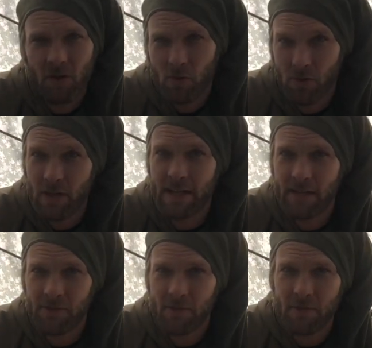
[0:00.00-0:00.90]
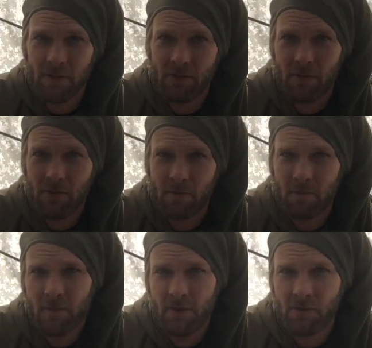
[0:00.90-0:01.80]
or less.
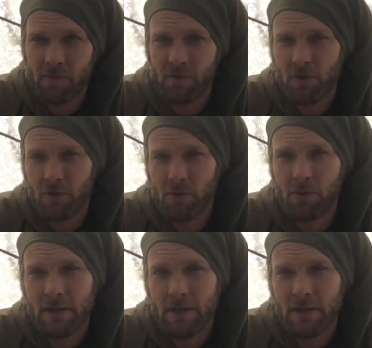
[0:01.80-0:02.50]
There's a few.